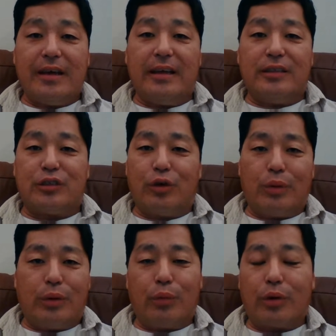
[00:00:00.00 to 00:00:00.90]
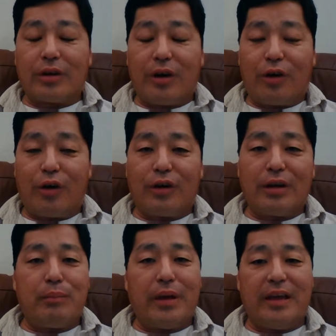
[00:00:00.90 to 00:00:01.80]
And so we work hard
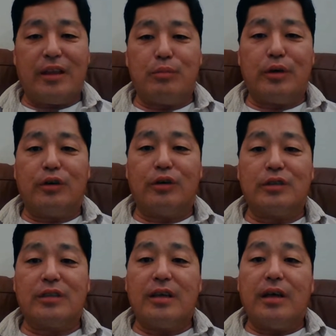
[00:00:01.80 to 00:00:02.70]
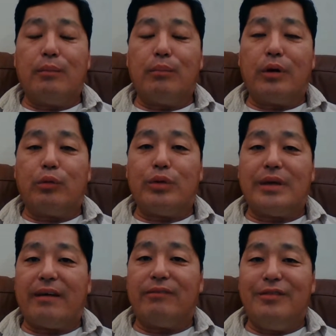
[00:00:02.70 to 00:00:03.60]
and pay the bills, but we
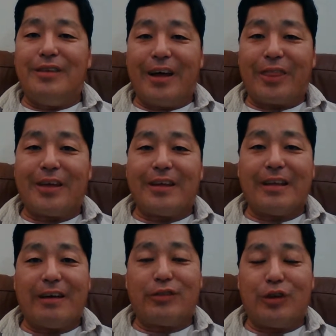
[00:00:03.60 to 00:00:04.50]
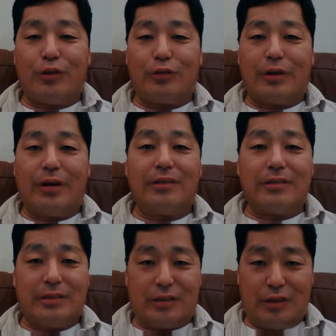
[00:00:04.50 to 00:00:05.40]
have nothing left over.
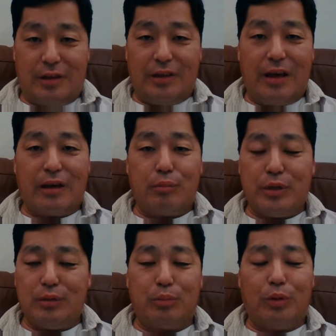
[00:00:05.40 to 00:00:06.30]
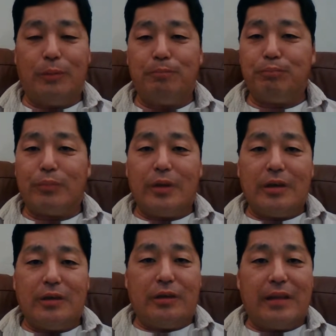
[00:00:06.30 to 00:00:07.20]
So a lot of people,
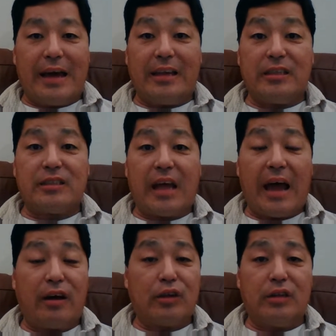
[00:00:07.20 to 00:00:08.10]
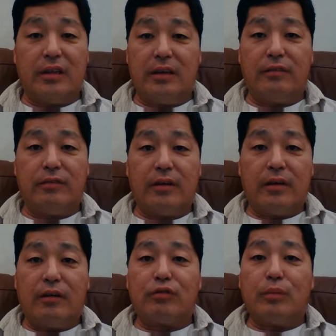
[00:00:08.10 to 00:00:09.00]
that is how you live
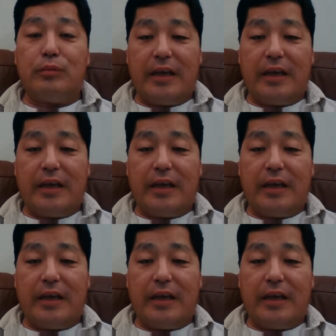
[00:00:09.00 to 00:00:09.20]
from